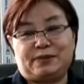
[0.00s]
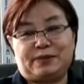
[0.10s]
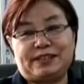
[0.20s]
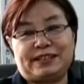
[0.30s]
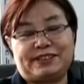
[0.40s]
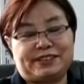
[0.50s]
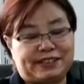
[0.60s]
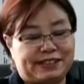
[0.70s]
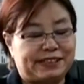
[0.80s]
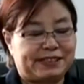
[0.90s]

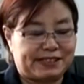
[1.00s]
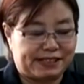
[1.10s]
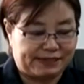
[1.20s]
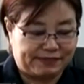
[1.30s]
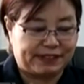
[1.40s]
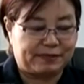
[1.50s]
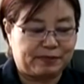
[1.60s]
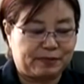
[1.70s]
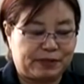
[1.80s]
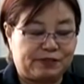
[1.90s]

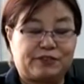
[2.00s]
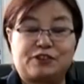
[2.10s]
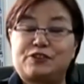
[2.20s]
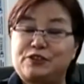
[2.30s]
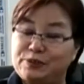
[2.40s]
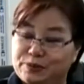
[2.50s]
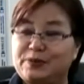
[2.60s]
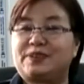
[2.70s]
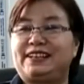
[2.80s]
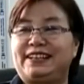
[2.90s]
197.43
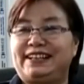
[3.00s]
crore